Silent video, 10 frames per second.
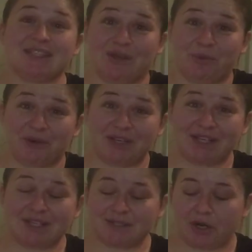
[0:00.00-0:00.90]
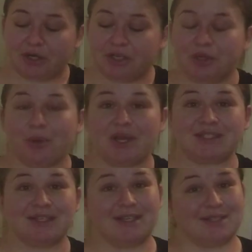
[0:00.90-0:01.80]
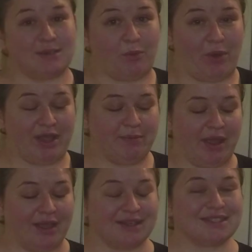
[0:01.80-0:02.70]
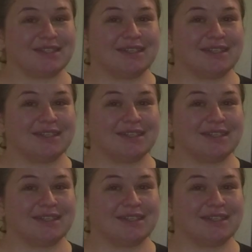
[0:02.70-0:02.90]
In order to get started, you're going to need some white paint,